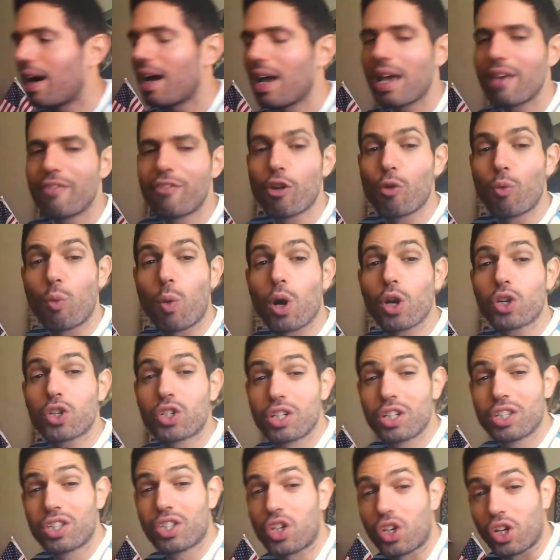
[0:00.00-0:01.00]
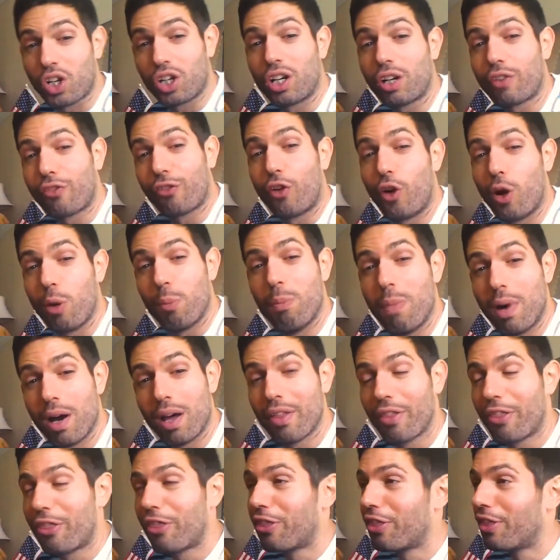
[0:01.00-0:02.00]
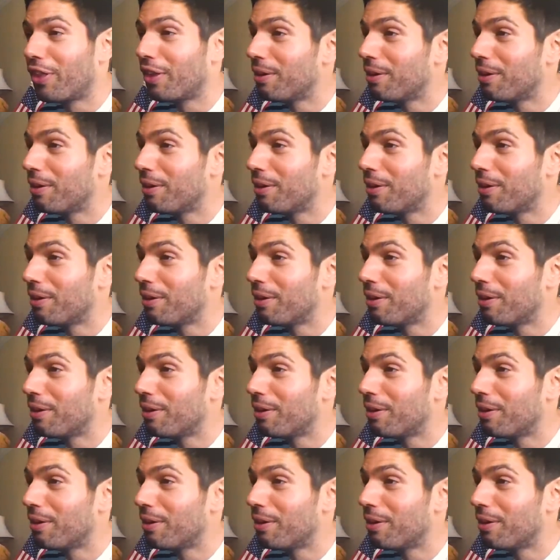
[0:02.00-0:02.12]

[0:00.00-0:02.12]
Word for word: I haven't washed this shirt for a month.